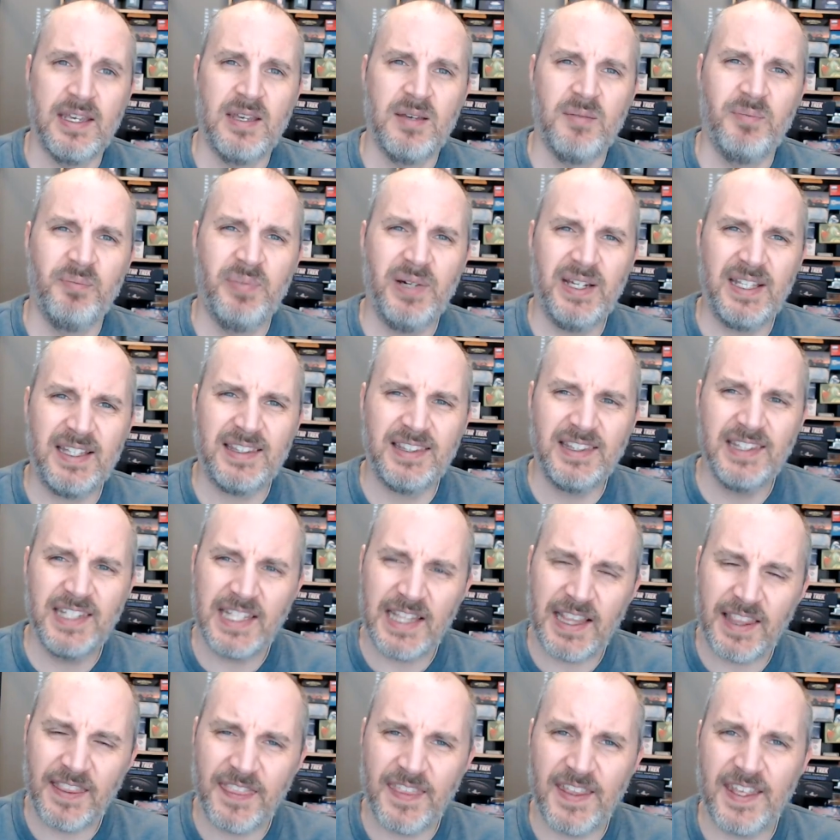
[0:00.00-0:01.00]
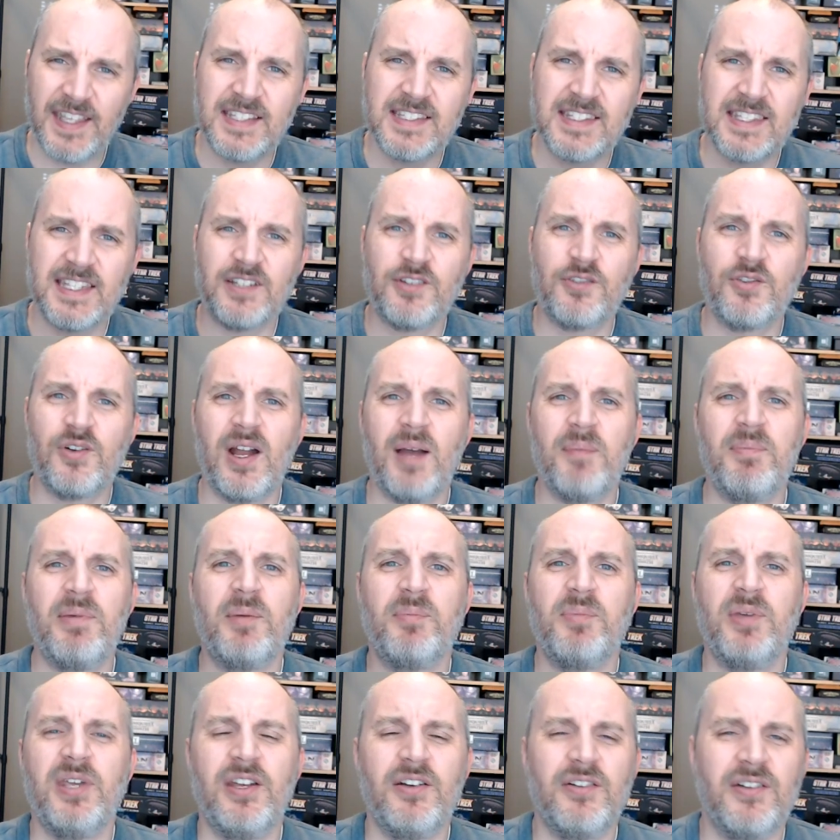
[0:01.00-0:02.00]
But little things that crop
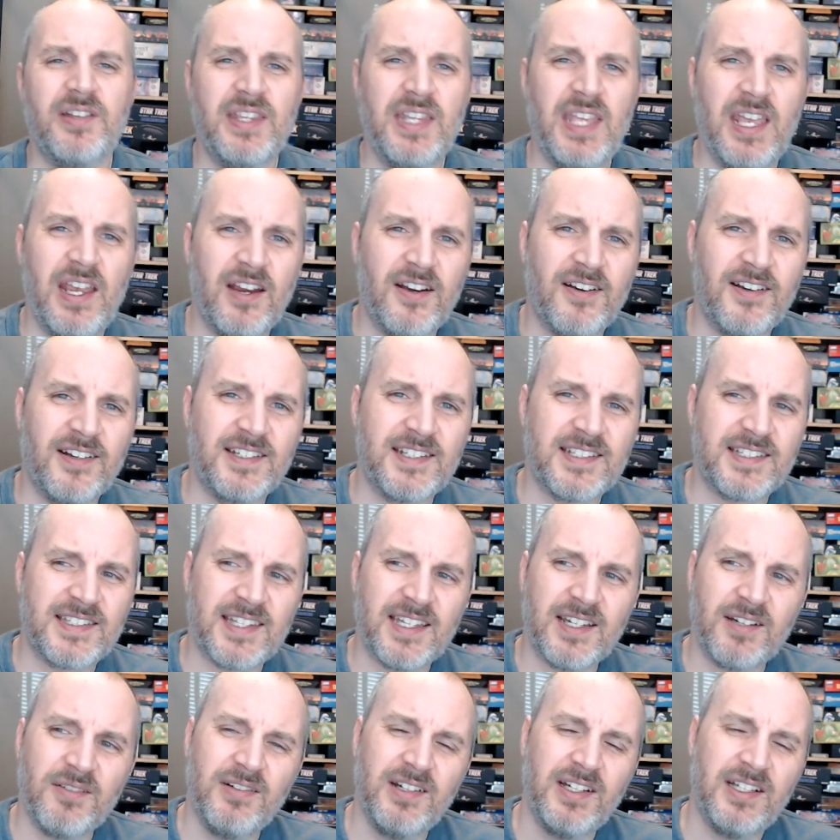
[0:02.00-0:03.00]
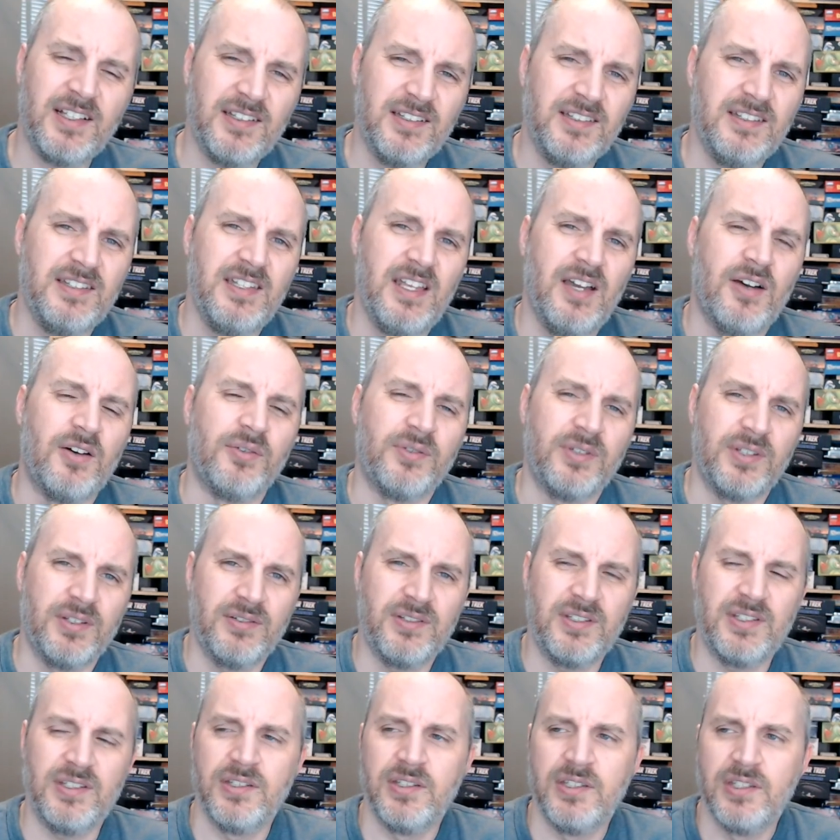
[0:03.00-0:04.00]
up here and there are just like, well, no,
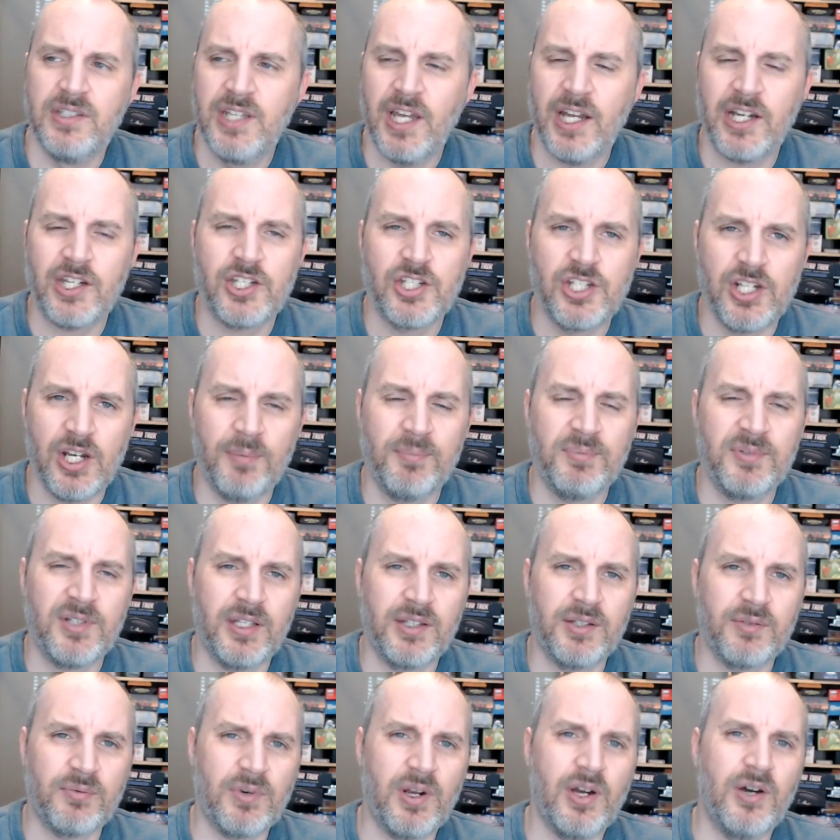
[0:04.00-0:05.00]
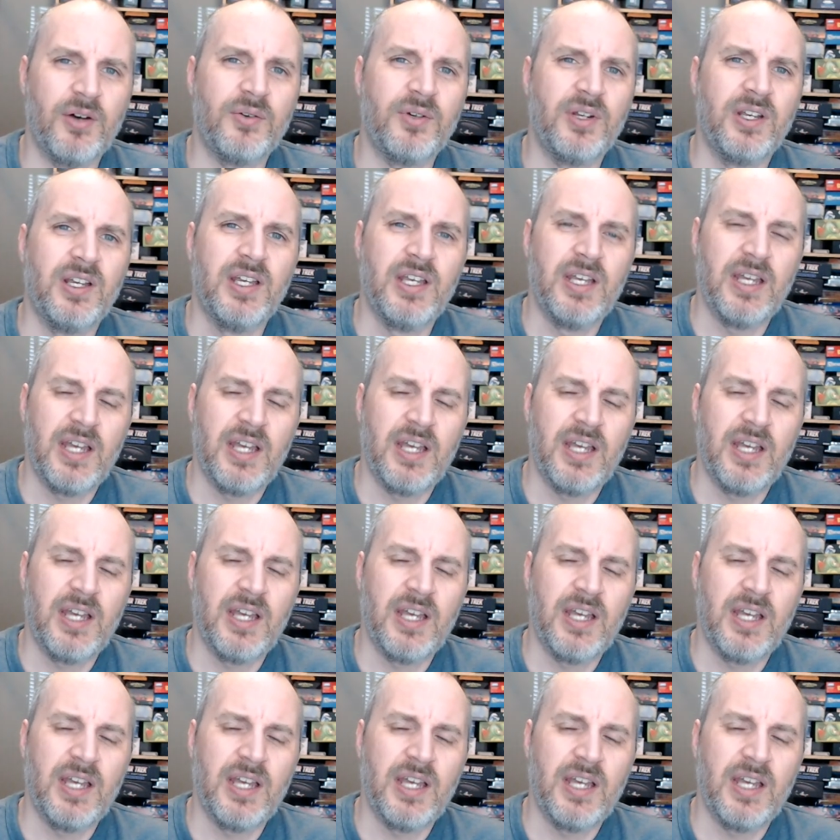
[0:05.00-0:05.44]
you got jumped on the road.